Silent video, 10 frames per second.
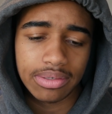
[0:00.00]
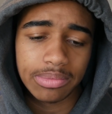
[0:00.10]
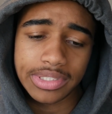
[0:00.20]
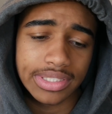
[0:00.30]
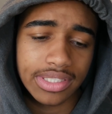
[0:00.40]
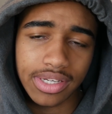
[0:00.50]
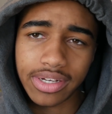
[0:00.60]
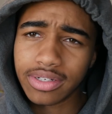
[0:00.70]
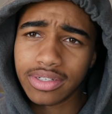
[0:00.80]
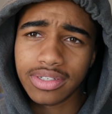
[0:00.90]
Wasn't
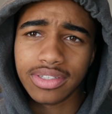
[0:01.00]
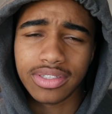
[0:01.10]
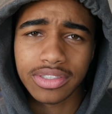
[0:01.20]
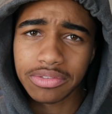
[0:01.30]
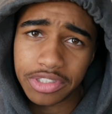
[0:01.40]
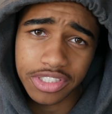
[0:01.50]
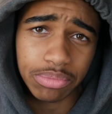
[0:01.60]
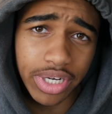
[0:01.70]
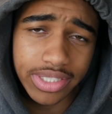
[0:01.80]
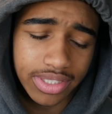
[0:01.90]
scared. Just
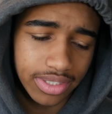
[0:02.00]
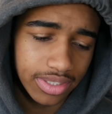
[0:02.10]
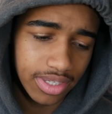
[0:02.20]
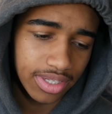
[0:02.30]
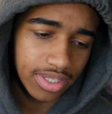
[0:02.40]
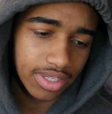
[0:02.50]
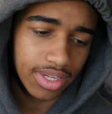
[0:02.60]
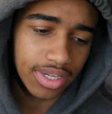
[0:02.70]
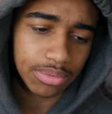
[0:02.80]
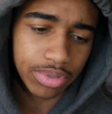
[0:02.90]
embraced it.
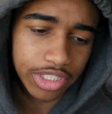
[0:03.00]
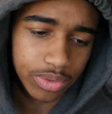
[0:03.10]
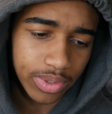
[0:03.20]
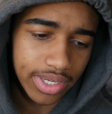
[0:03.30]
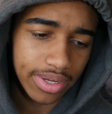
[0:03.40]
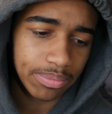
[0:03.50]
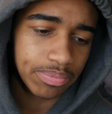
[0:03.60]
I, I embrace who I am.